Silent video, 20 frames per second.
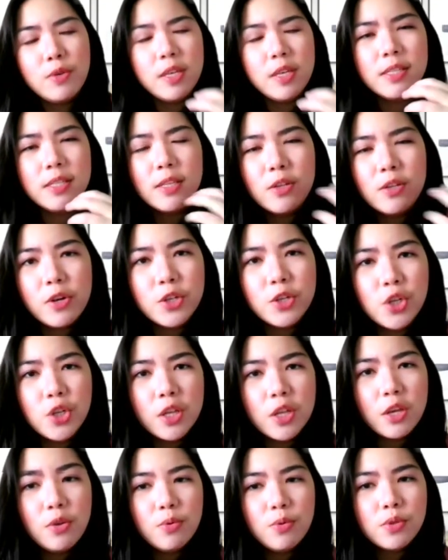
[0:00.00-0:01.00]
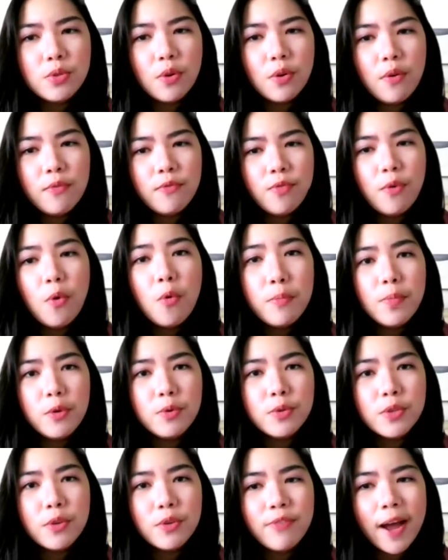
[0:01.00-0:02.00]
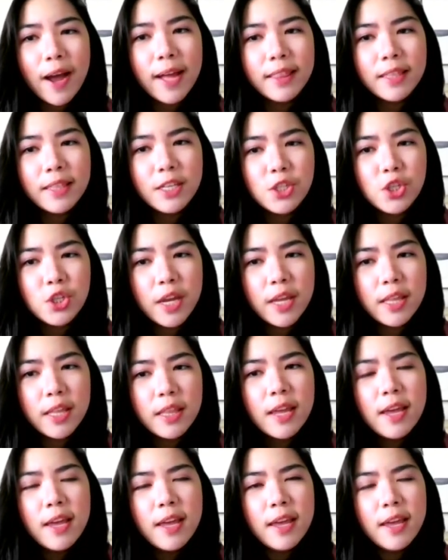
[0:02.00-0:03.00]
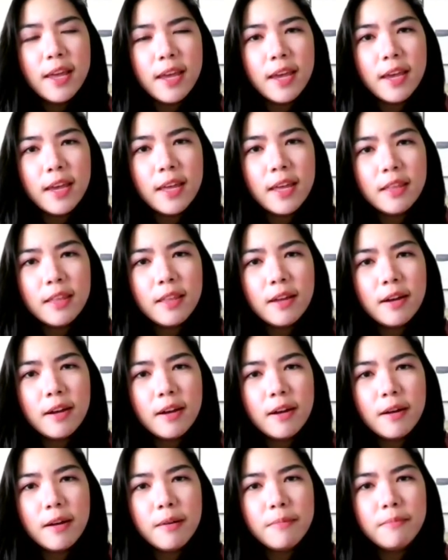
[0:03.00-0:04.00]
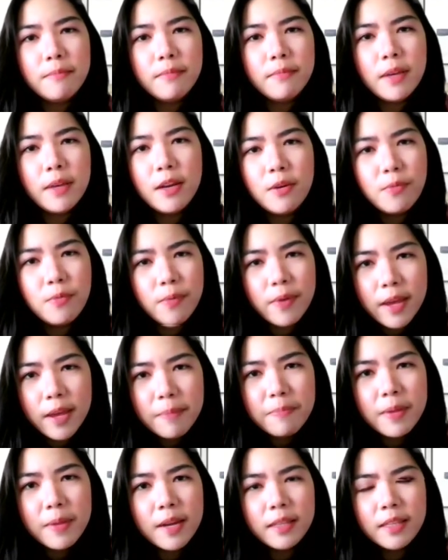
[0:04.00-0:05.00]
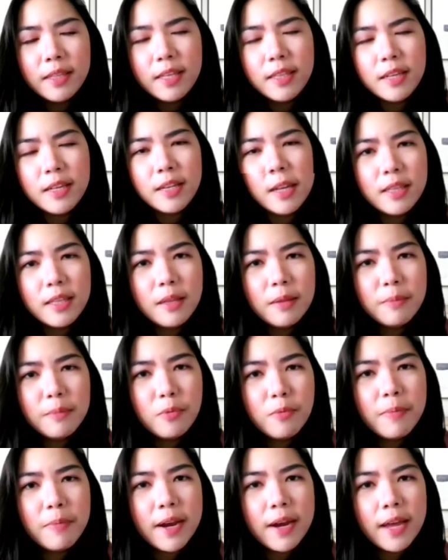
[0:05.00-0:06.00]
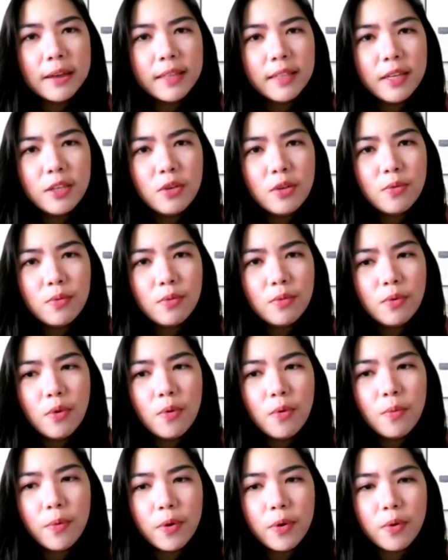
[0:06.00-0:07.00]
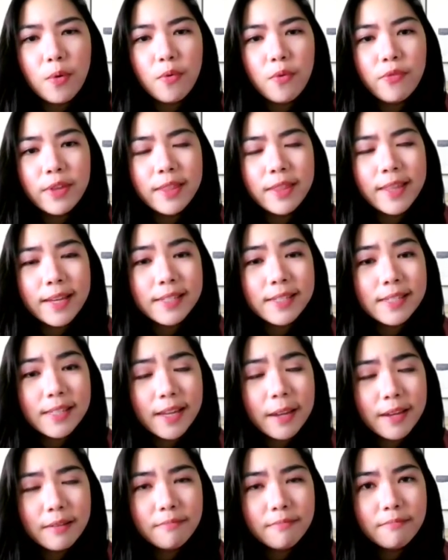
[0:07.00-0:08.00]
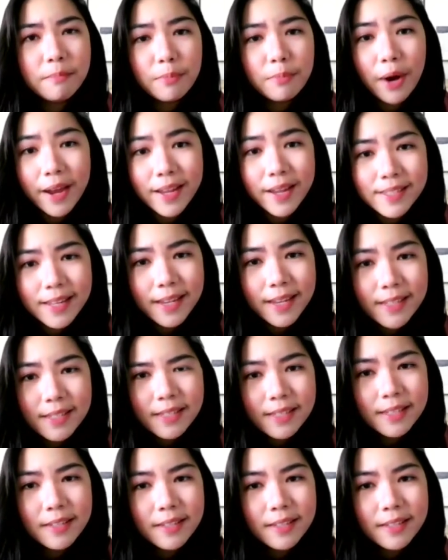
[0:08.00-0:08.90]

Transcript: encouraging the use of home use of antigen, and in a way pinagtitingnan din po ba natin yung lower COVID testing prices?